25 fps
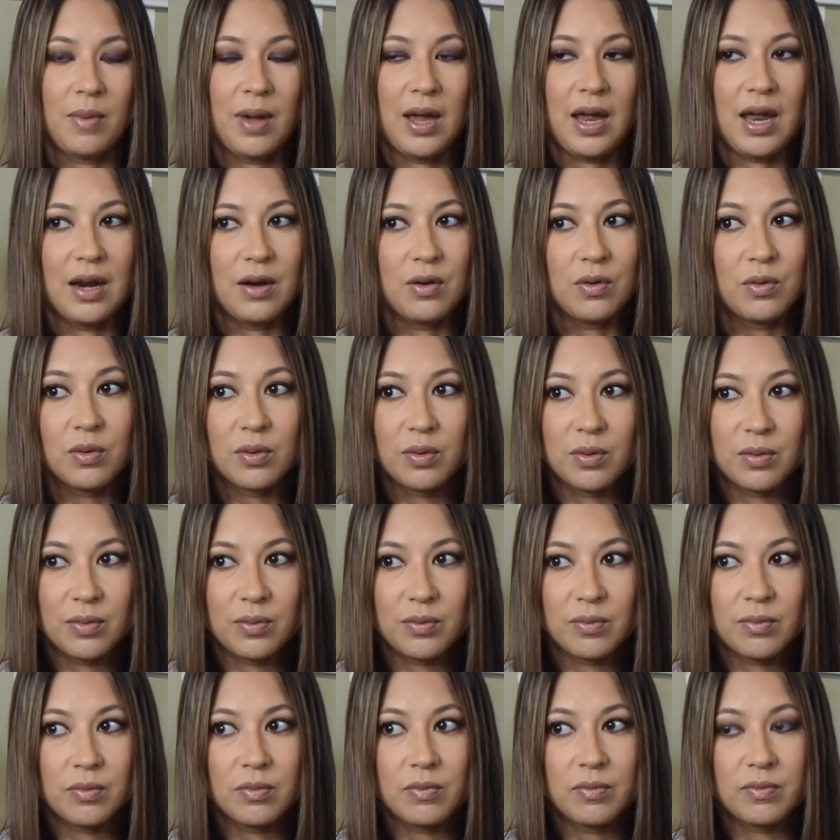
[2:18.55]
And
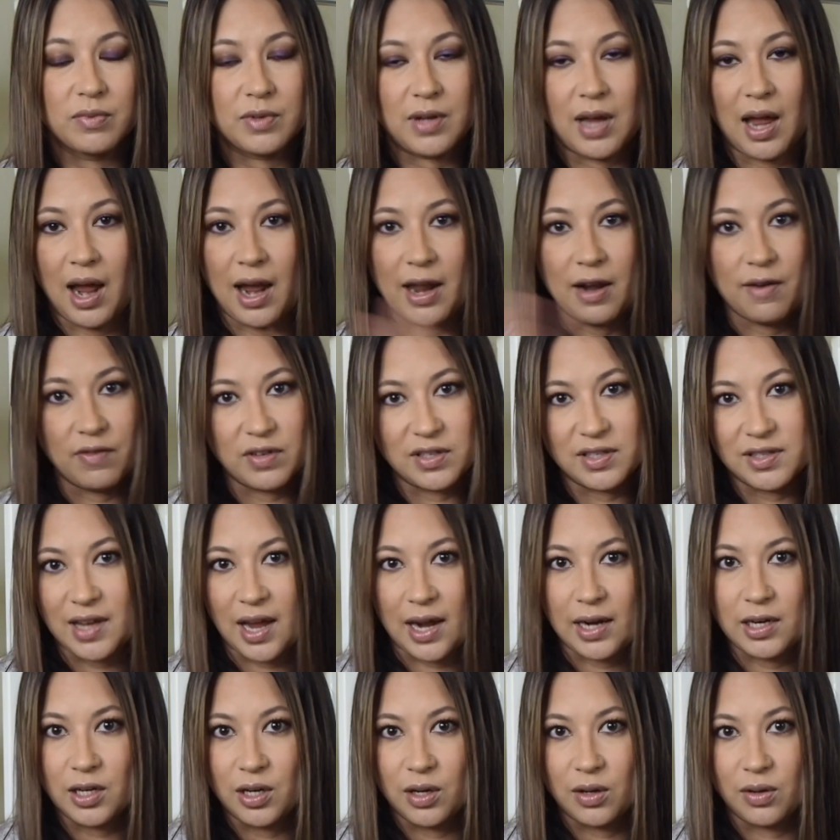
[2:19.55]
kind of a
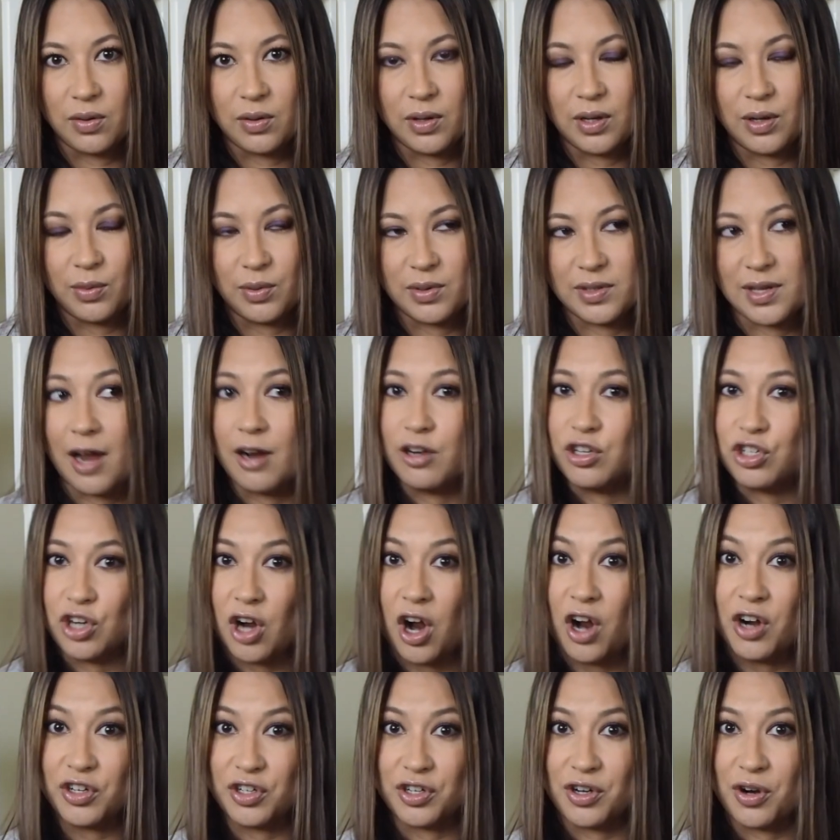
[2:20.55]
side note, it was at
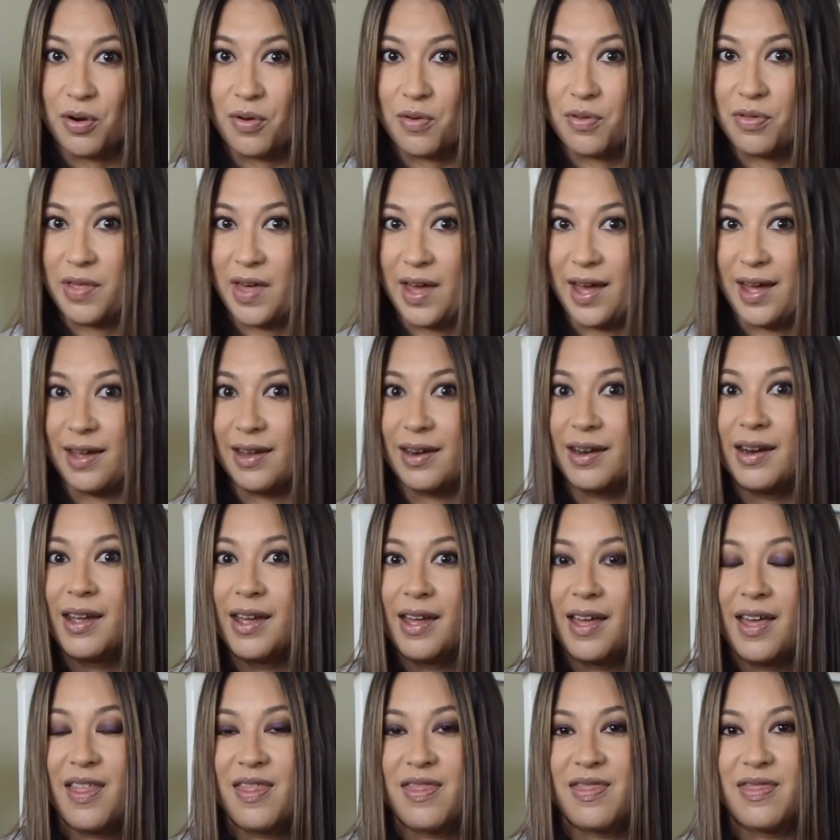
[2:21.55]
SHOT Show that
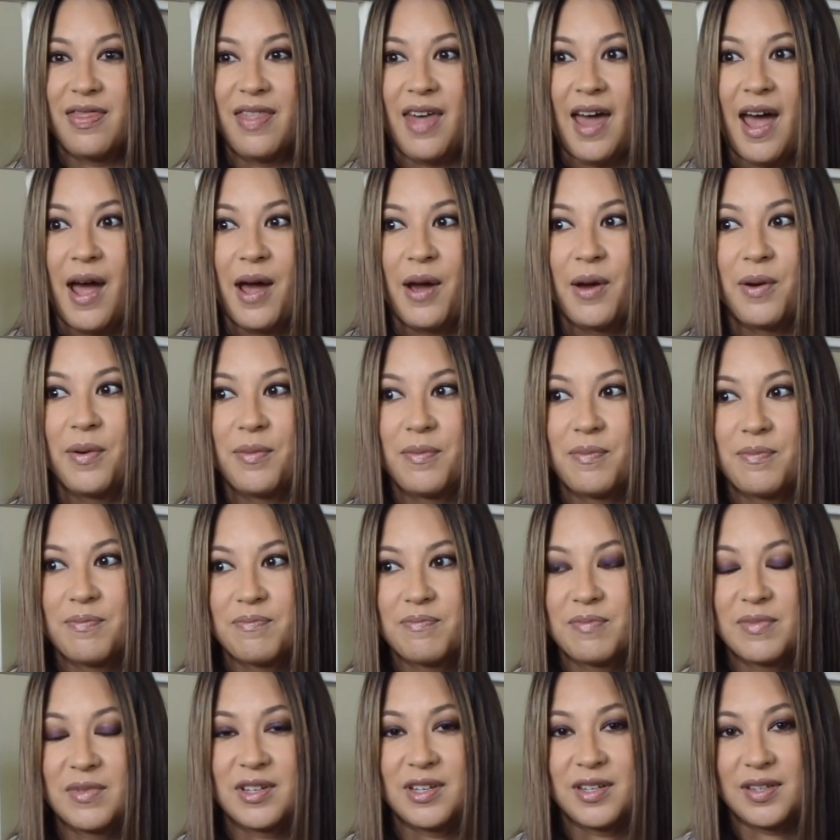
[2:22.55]

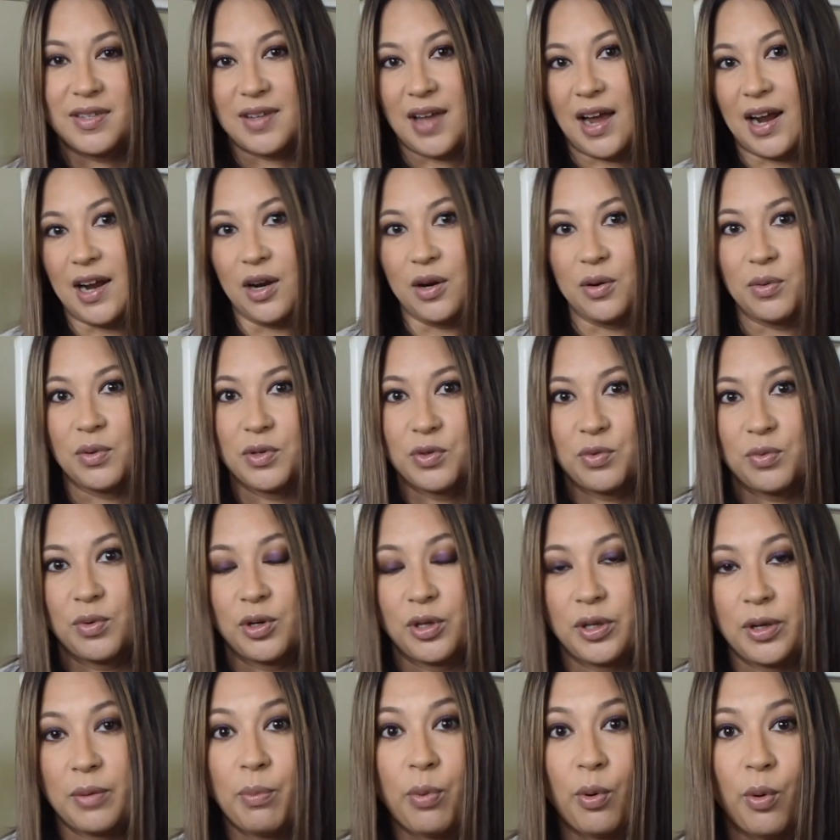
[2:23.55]
desire was
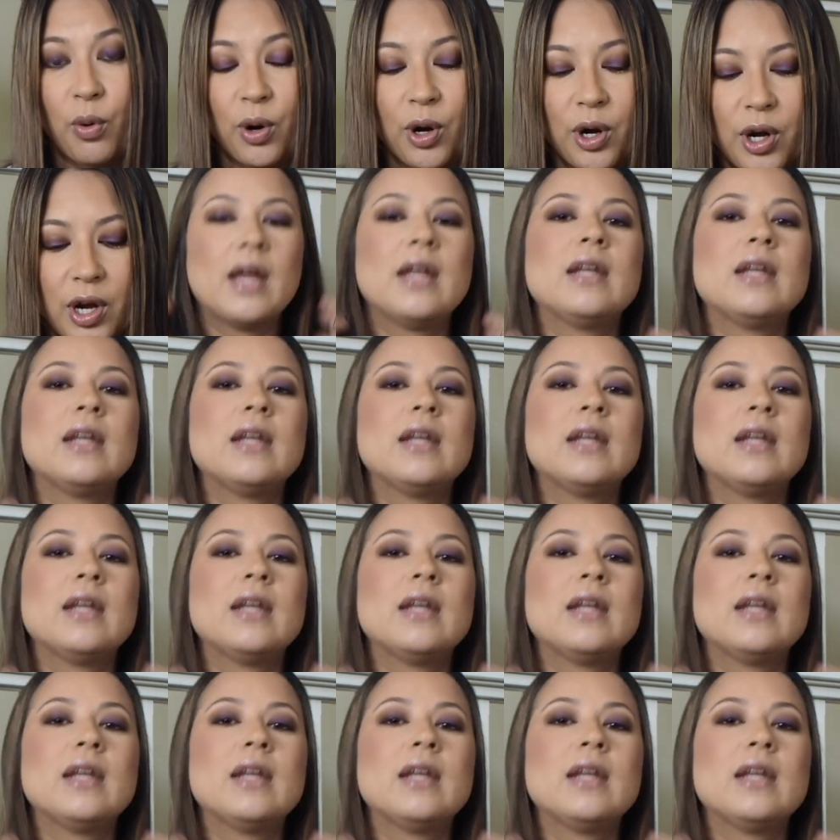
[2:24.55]
really born.